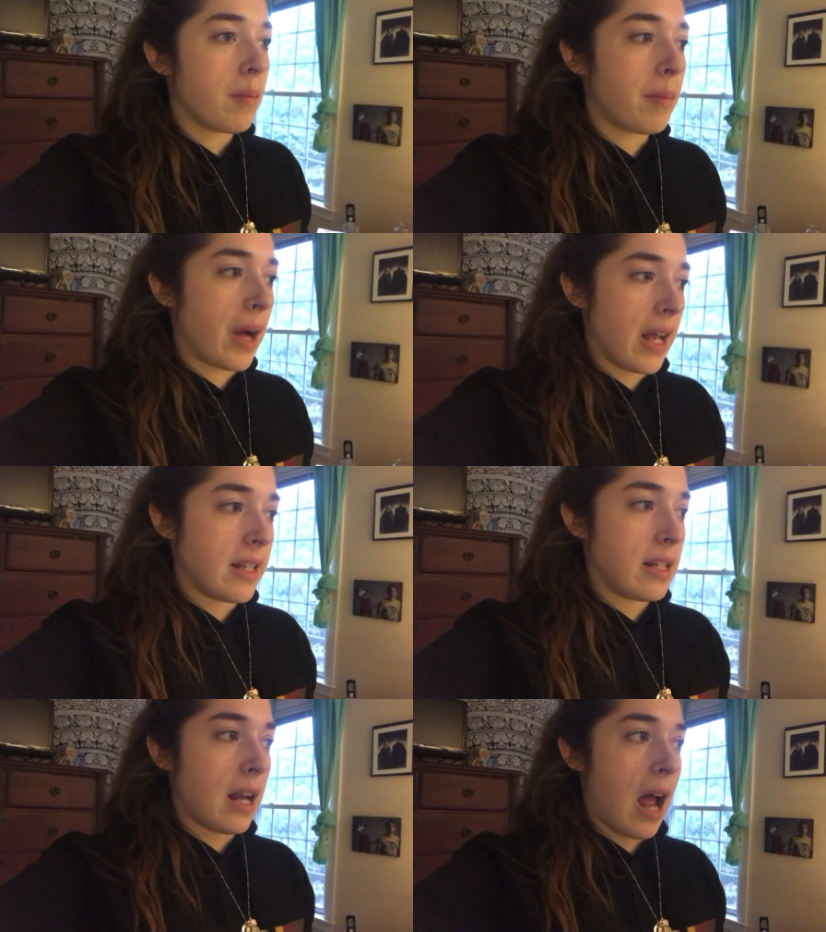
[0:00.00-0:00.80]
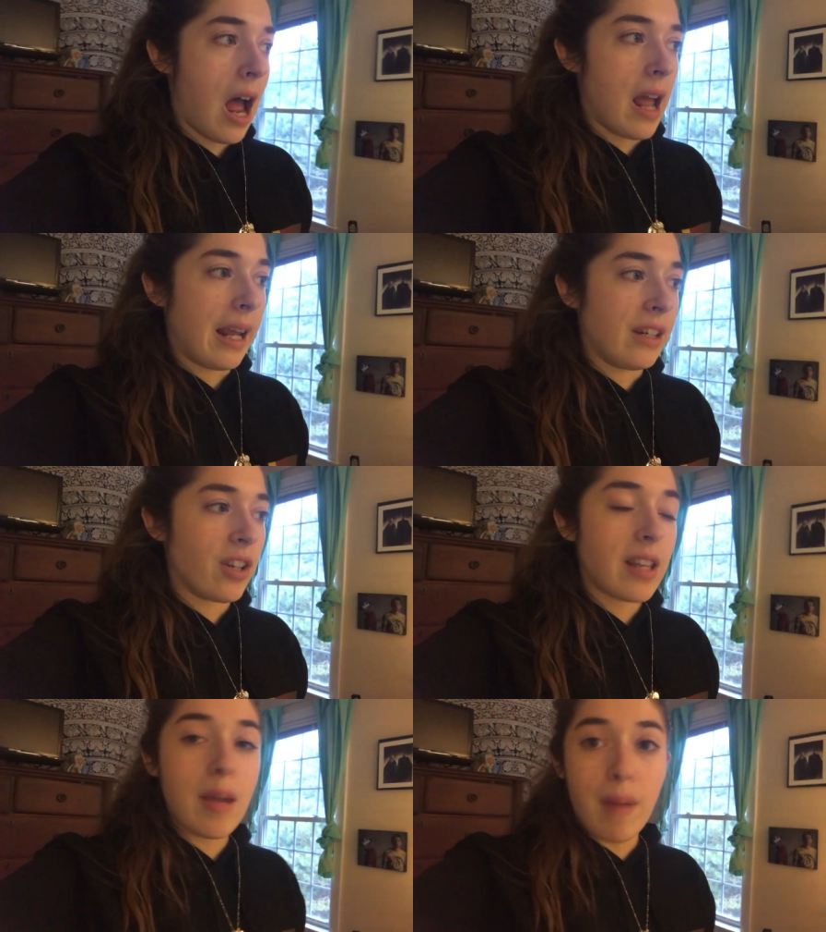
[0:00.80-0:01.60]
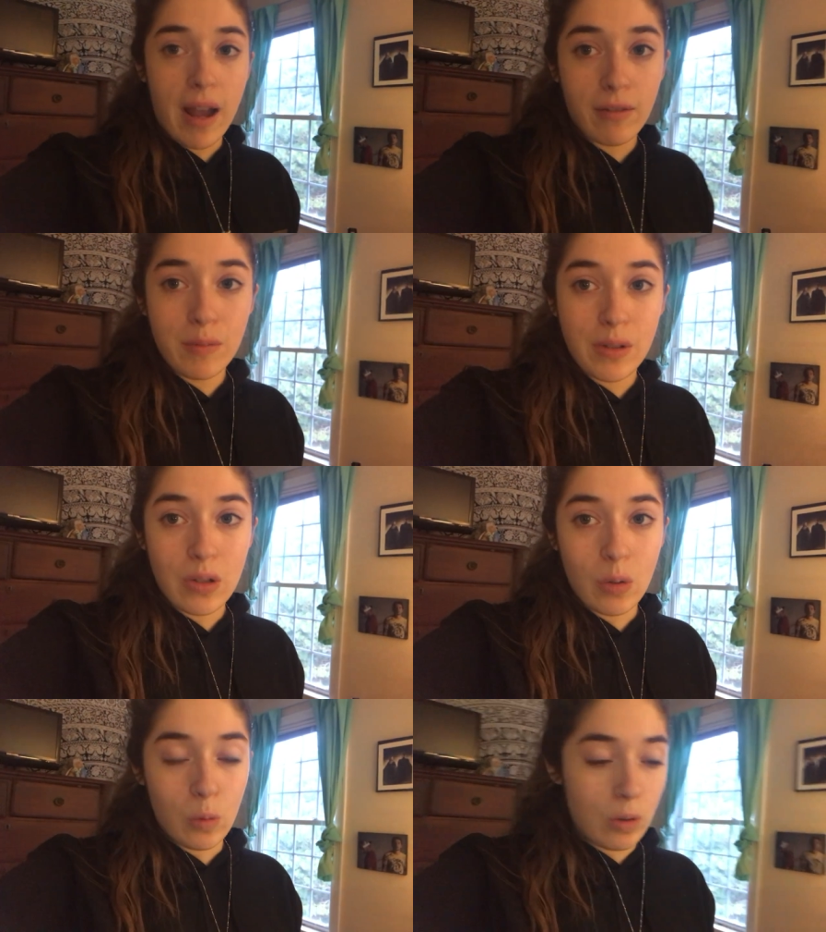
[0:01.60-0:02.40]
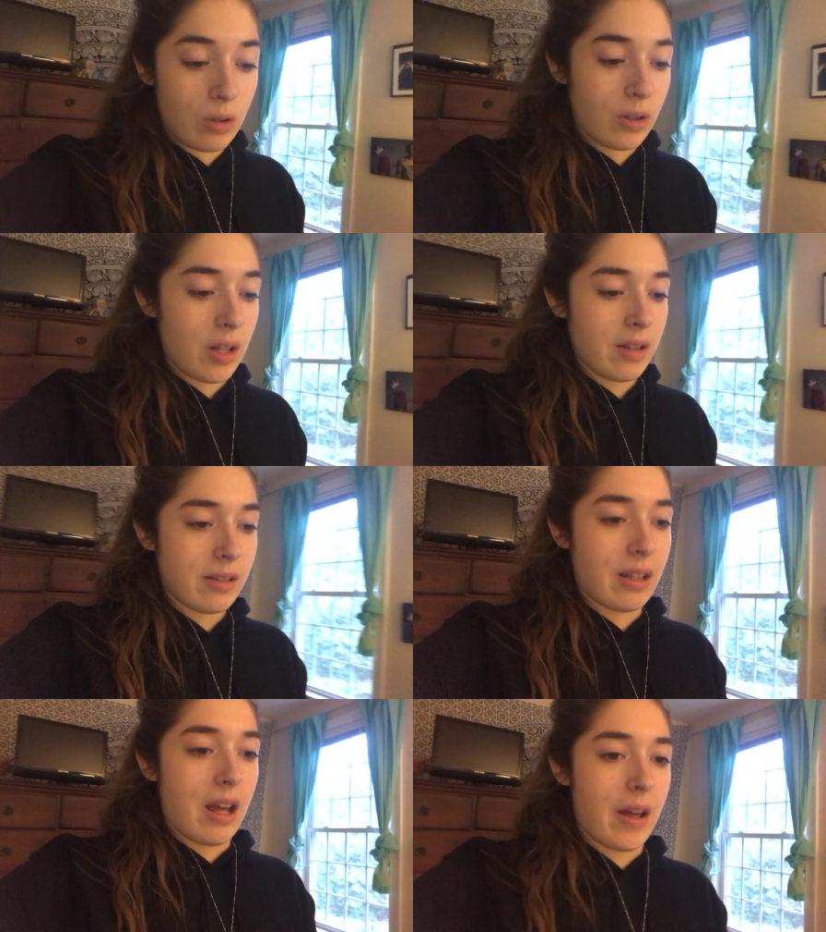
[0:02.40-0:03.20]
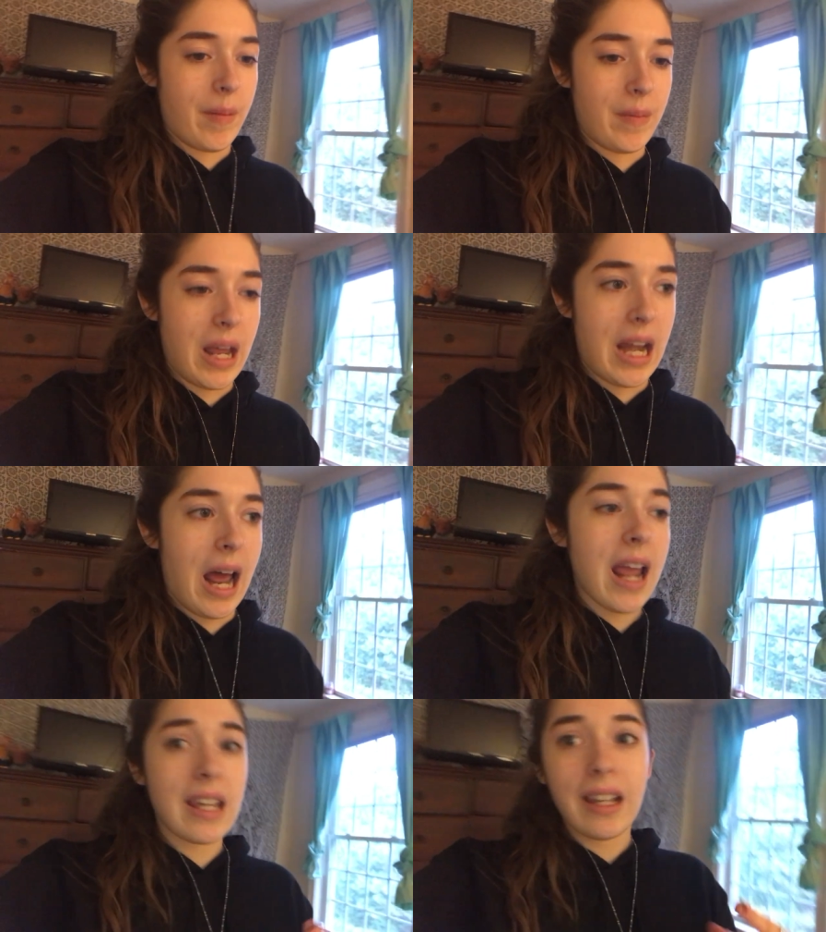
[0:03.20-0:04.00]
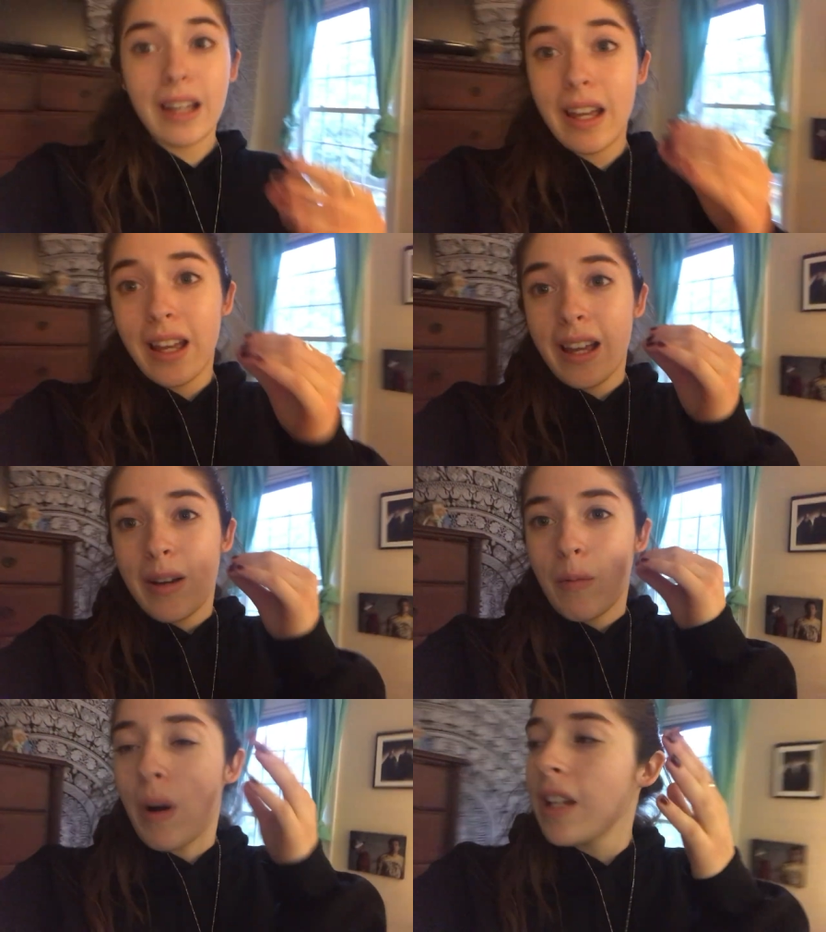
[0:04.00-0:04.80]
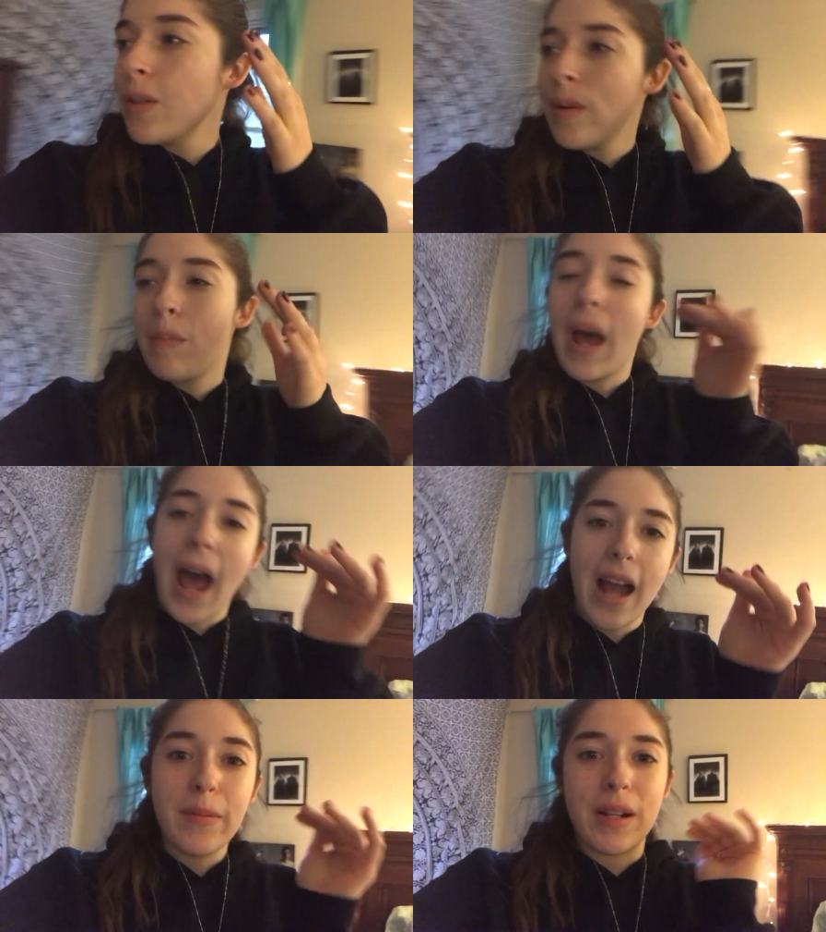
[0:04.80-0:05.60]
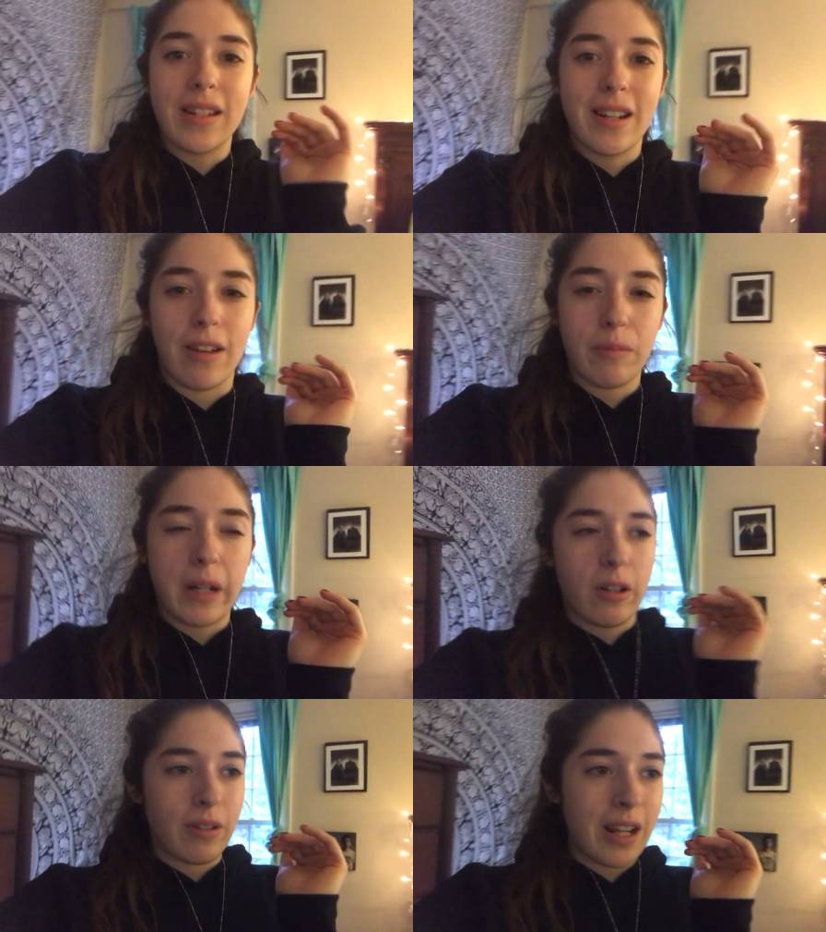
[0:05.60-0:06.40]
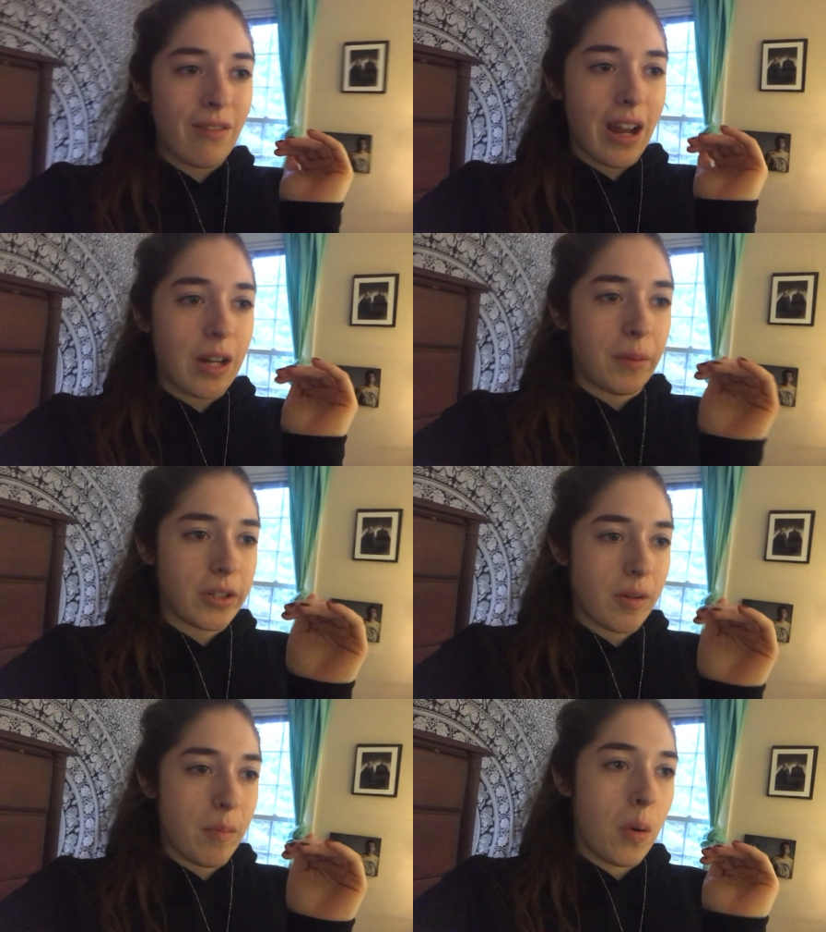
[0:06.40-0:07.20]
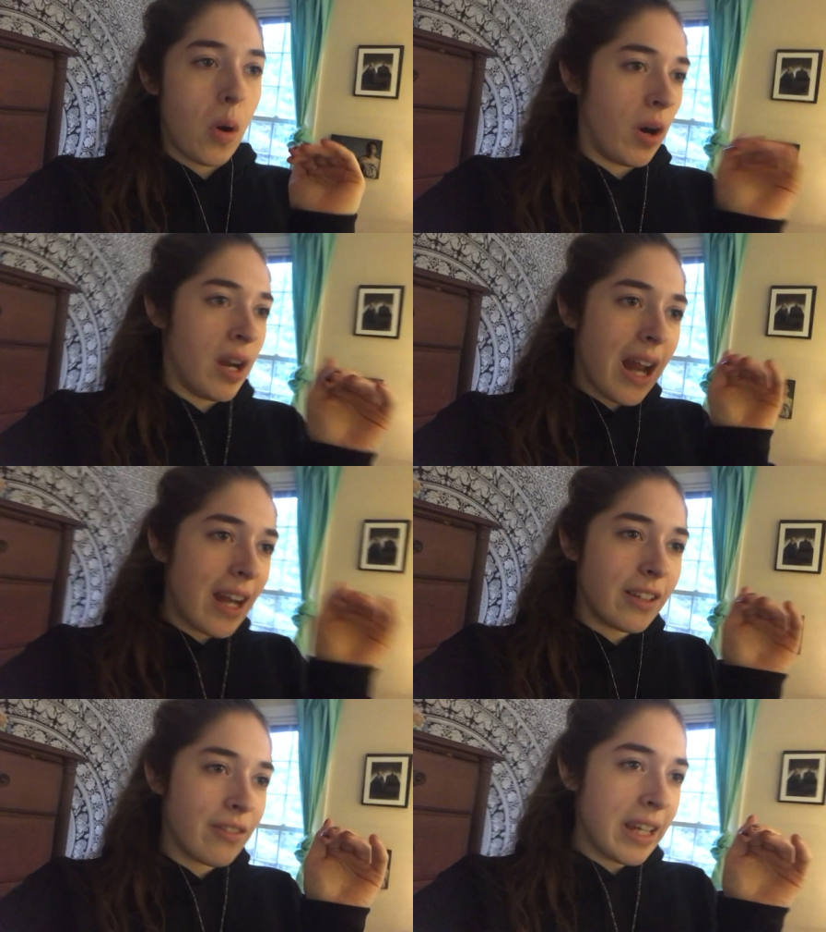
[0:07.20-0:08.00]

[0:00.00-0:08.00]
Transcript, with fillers: but I just came back from school um, and I wanted to unpack my stuff but I don't really have anywhere to put any of